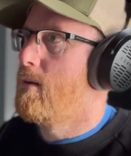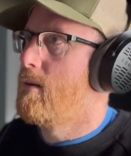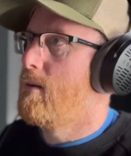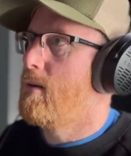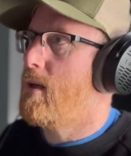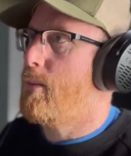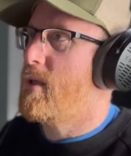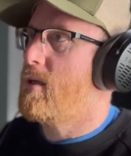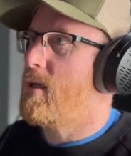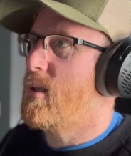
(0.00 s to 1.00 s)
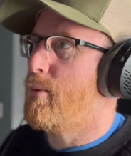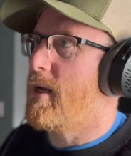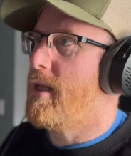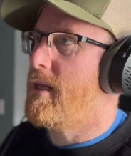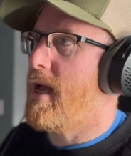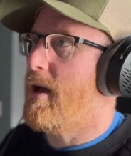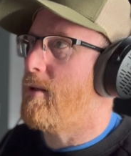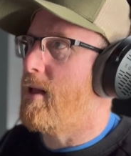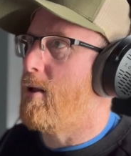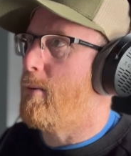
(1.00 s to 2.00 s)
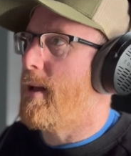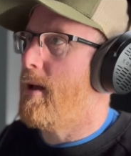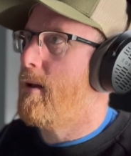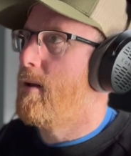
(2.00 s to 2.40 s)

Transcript: and we start to bring it down a little bit,